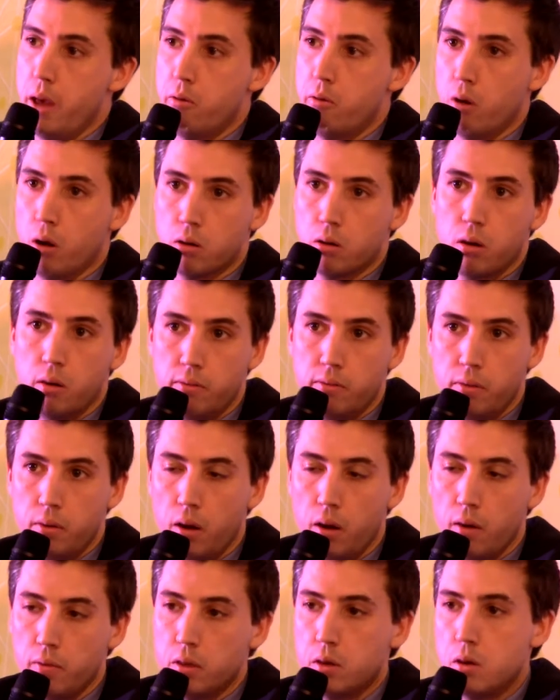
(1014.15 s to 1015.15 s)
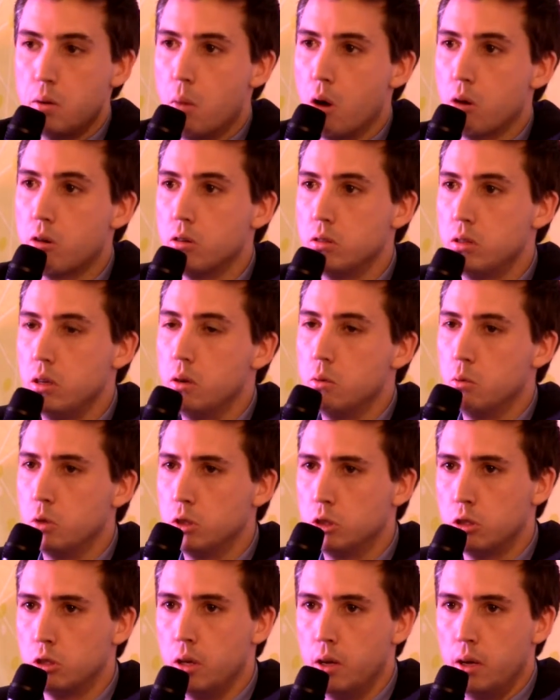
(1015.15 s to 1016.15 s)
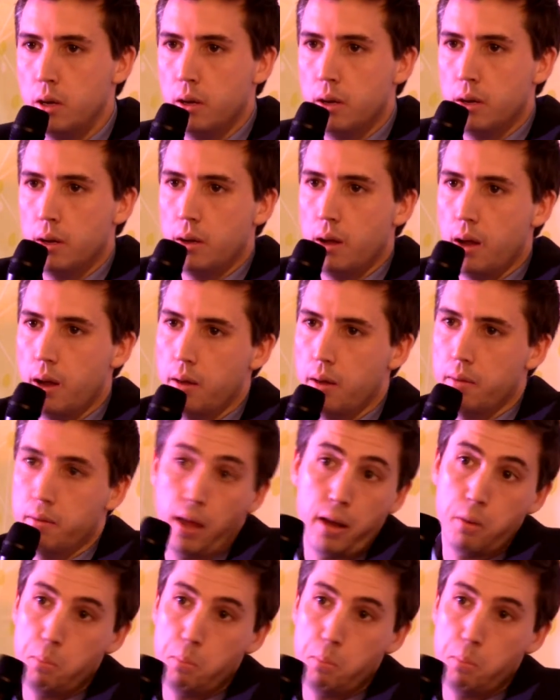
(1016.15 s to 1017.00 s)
So the goal and the purpose for that was achieved.